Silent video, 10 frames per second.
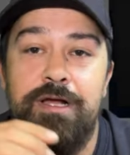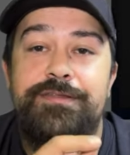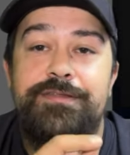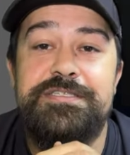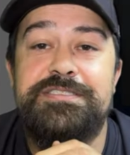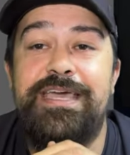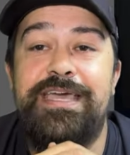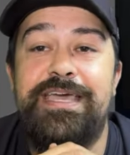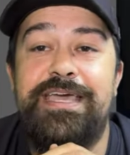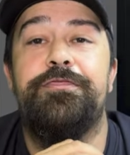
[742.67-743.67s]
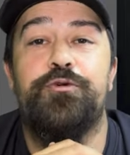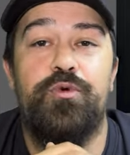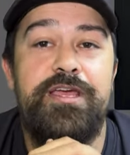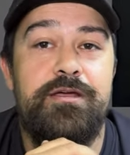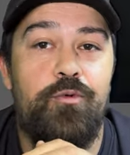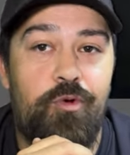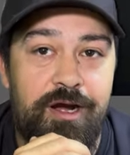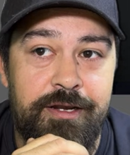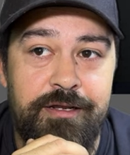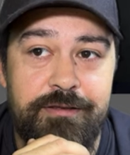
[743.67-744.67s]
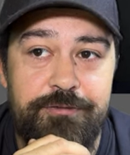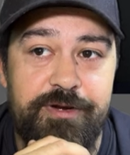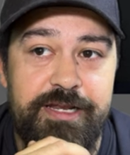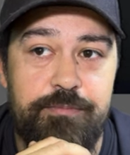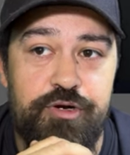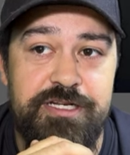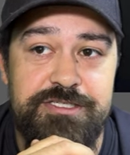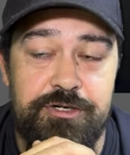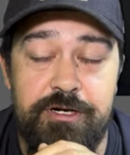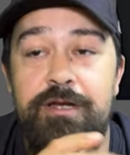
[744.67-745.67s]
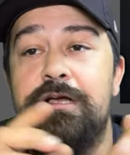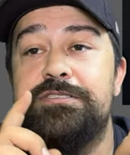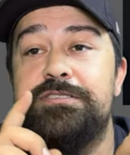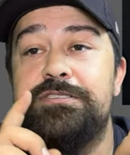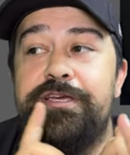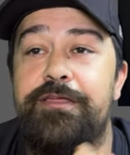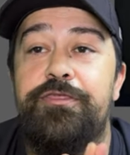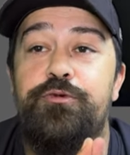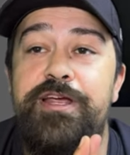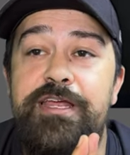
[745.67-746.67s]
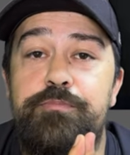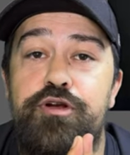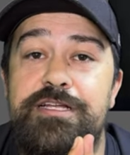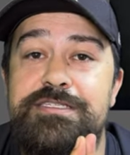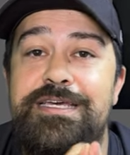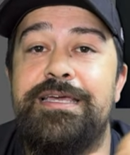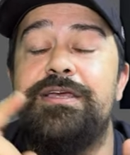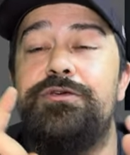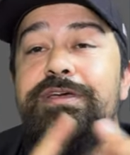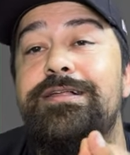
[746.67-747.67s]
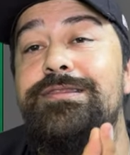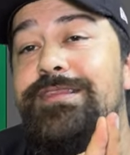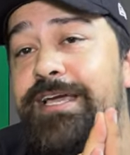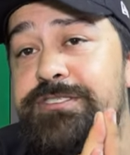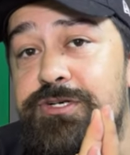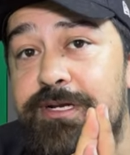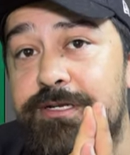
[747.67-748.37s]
This is a three in one three D printer. So you get three D printing, you get laser